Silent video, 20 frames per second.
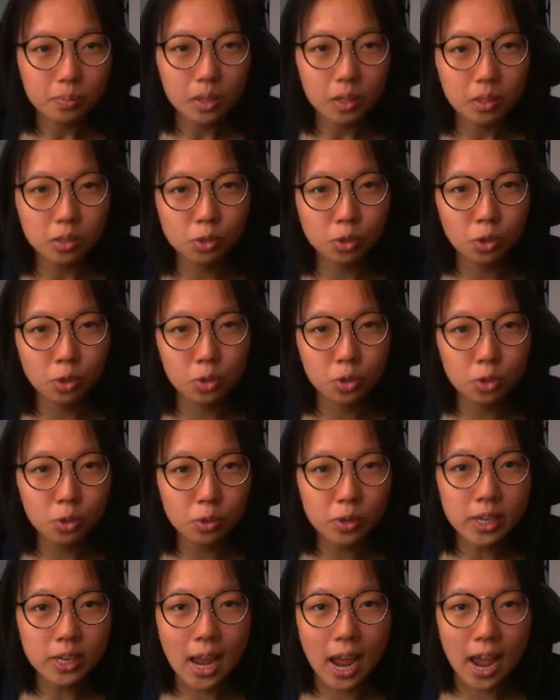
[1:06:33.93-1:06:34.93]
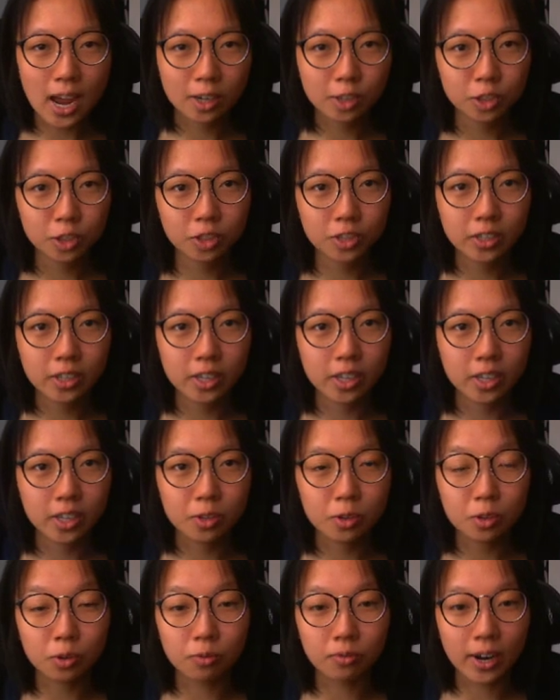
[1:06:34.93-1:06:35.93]
So you could
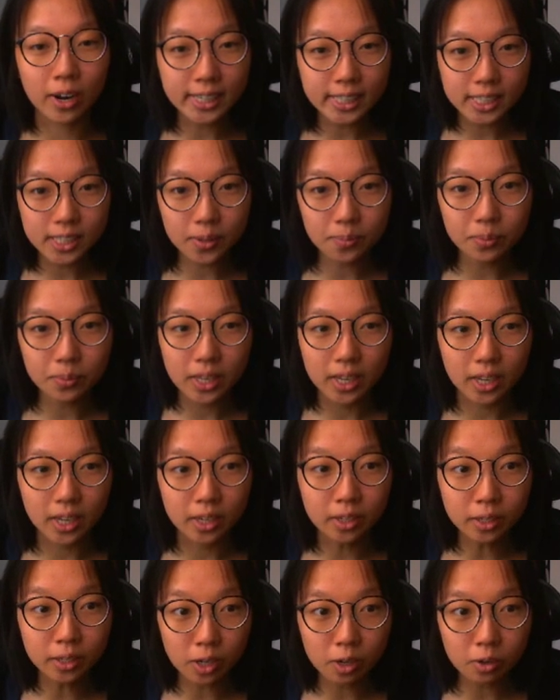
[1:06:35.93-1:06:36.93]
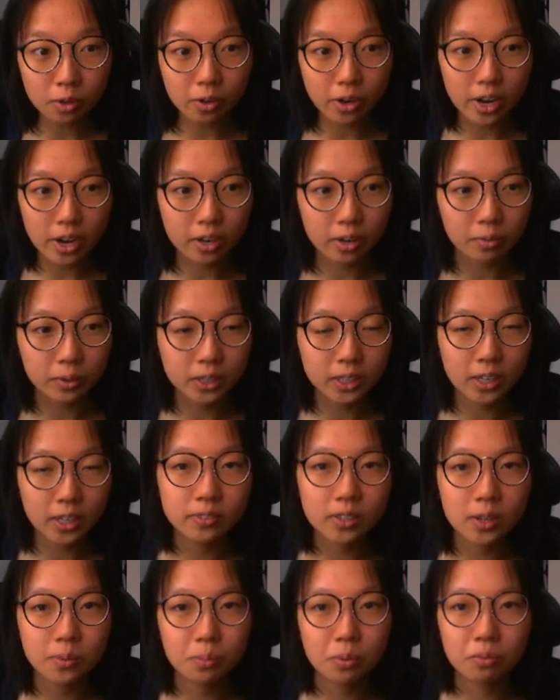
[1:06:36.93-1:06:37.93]
write something in Co-Creator, which I've
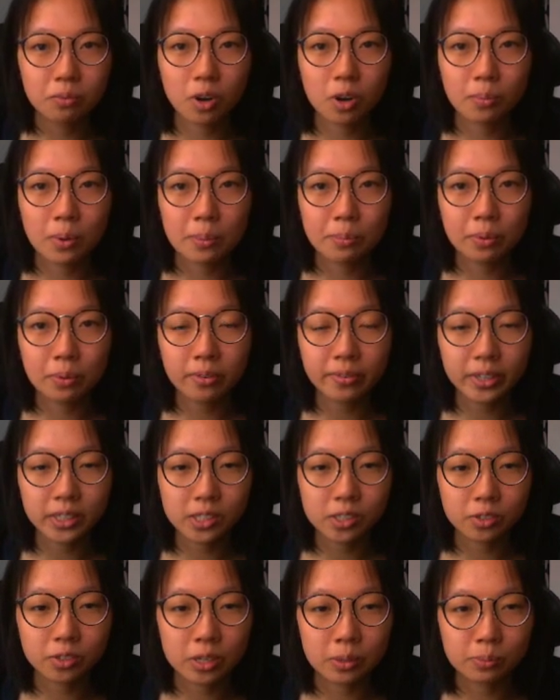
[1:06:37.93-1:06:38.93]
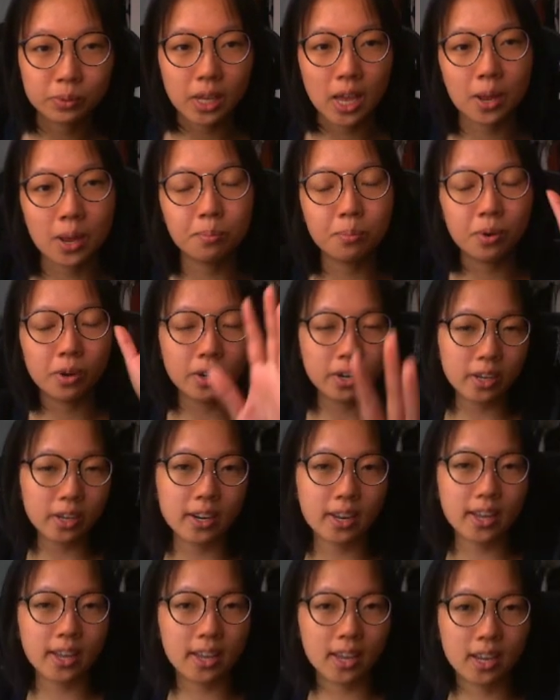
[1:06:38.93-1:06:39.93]
done before in my previous streams, and put it
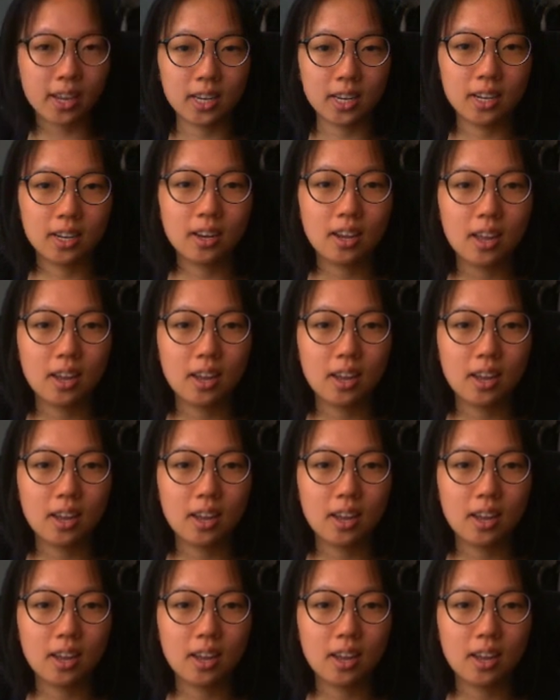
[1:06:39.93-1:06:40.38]
in